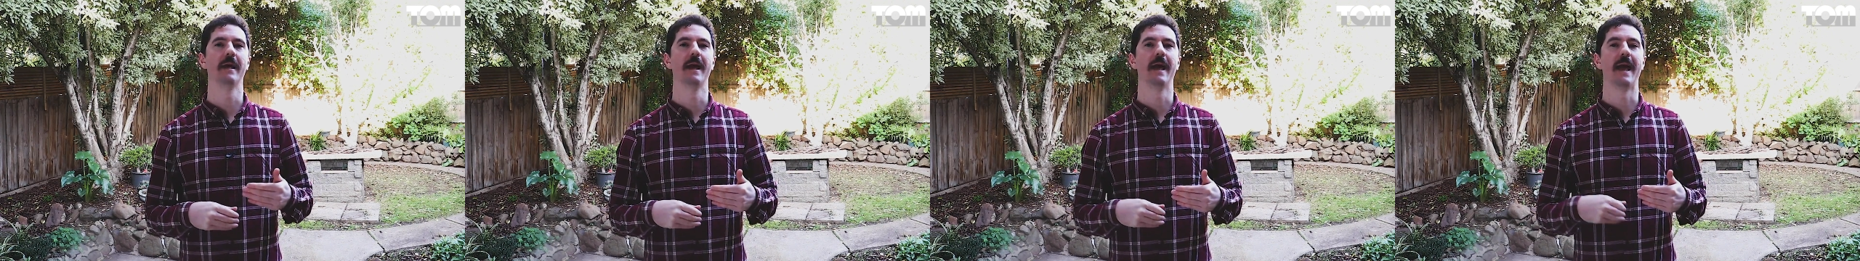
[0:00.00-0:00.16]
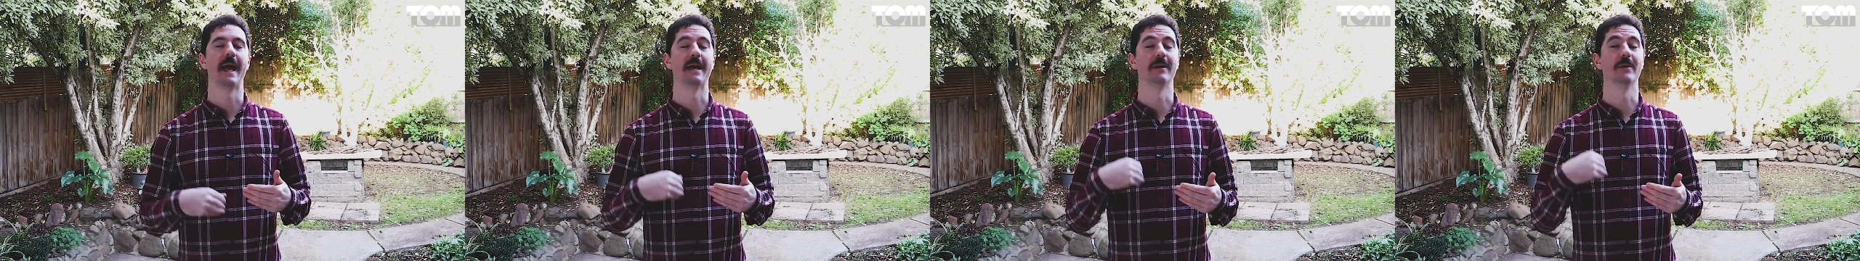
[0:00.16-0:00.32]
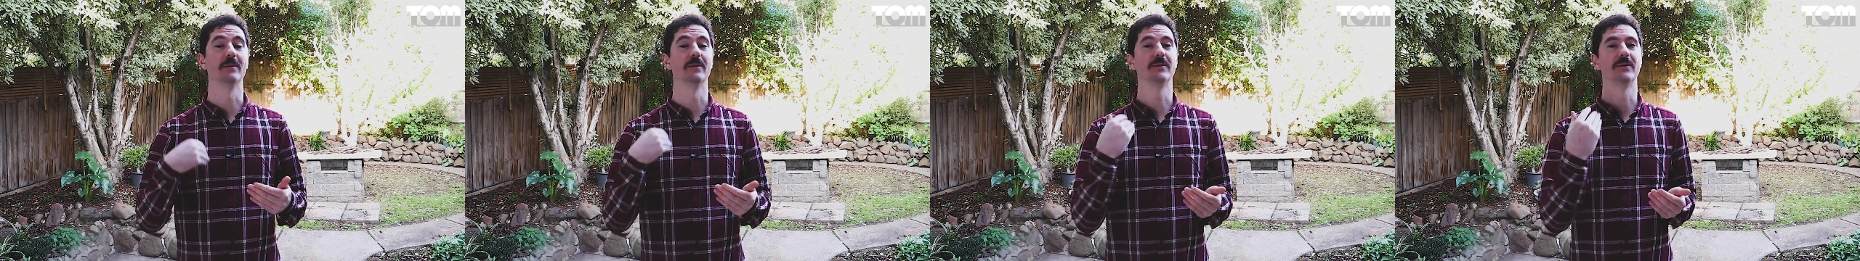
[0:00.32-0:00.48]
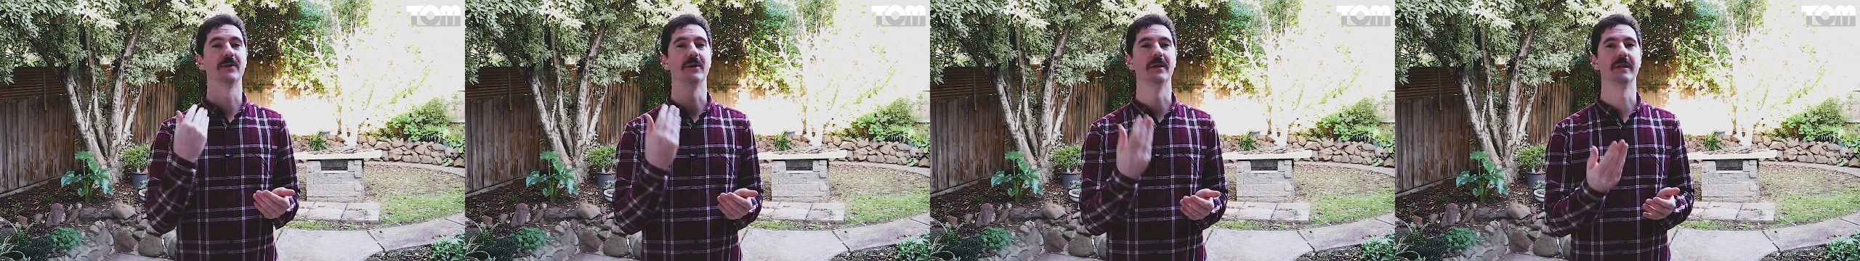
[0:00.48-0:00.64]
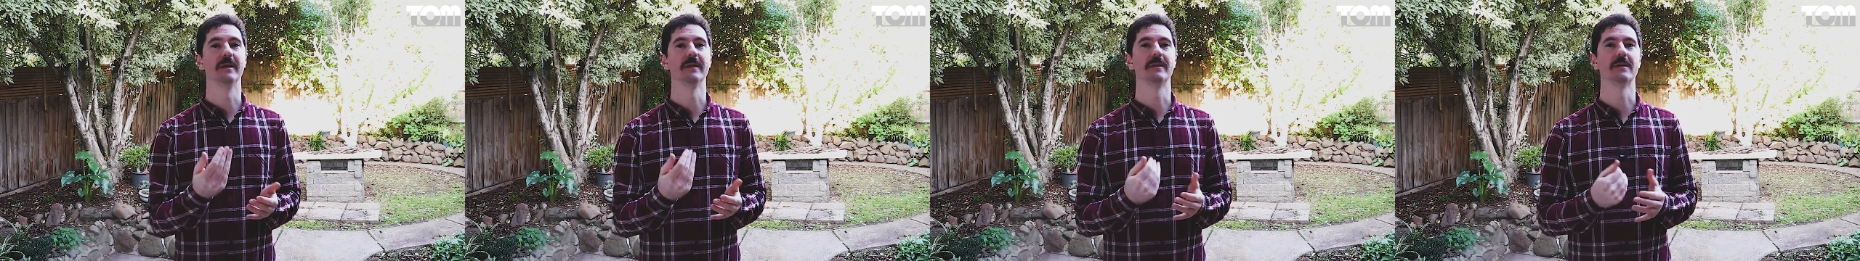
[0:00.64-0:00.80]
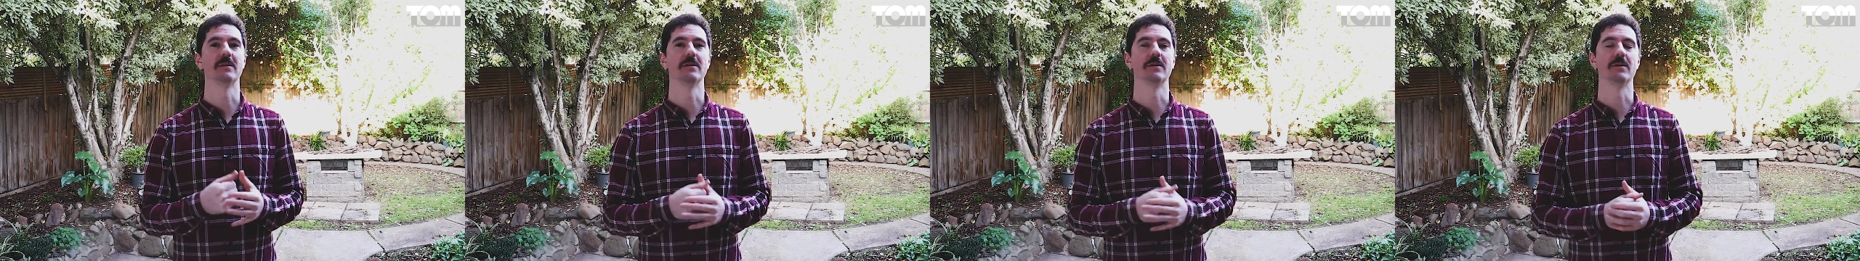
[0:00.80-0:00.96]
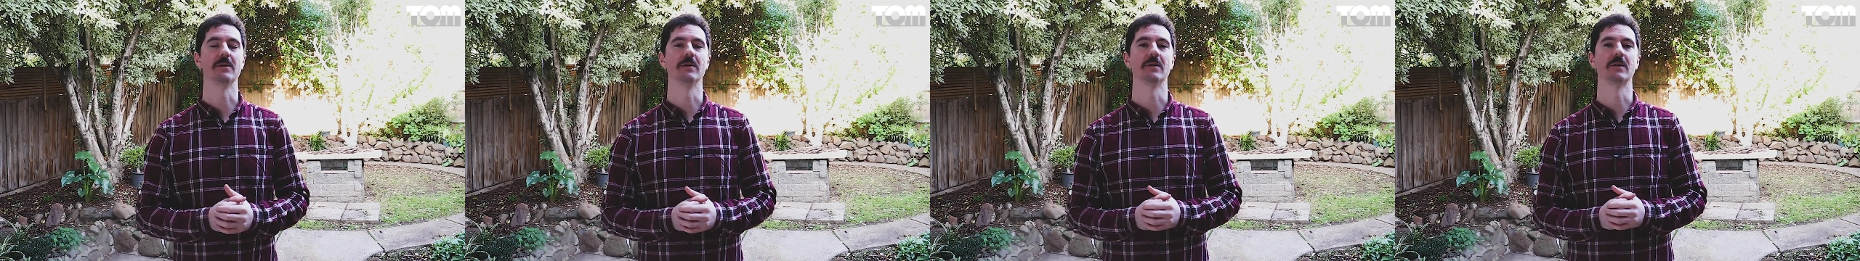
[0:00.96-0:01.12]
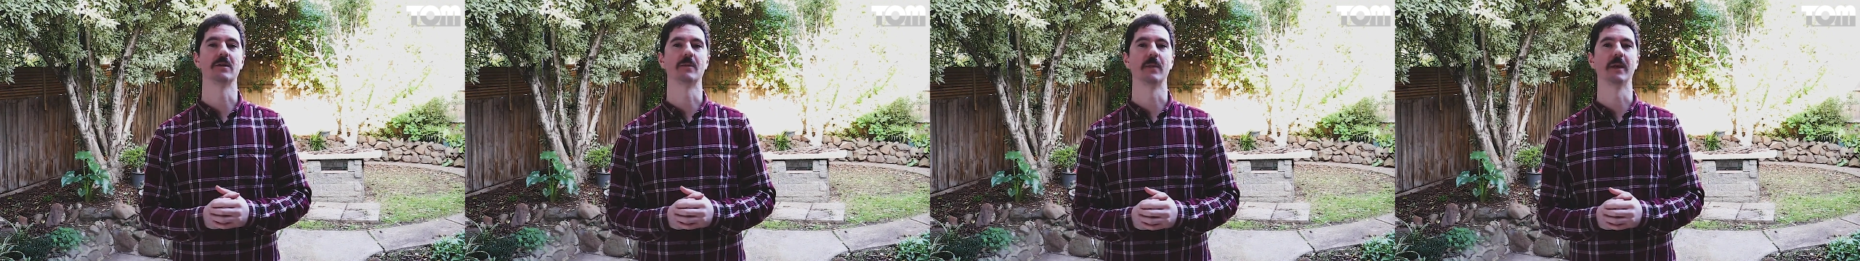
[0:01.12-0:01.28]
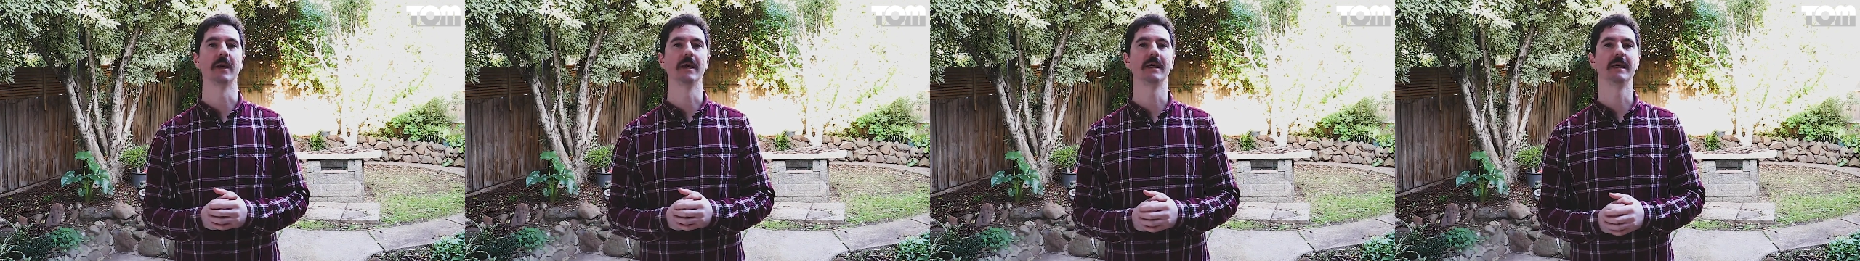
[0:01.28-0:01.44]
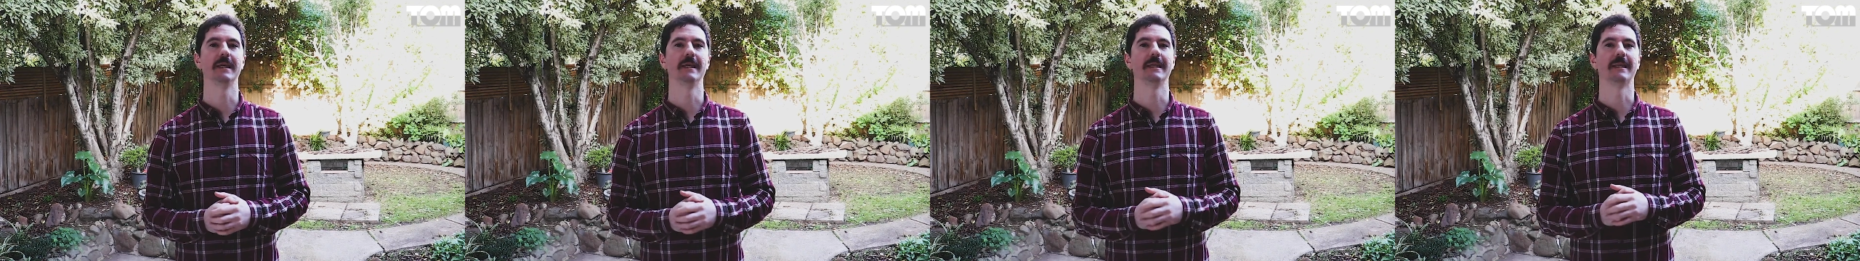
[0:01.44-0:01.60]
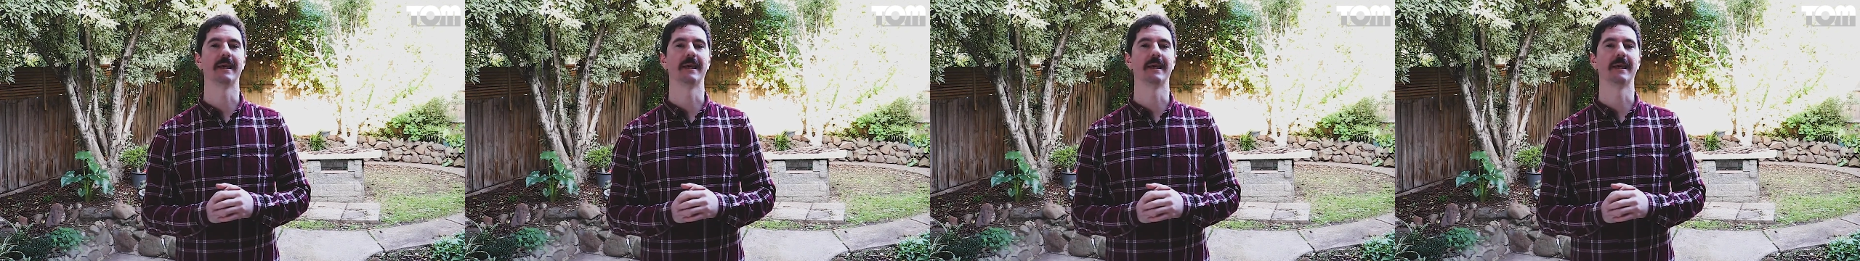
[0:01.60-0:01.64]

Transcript: and also listen to you speaking,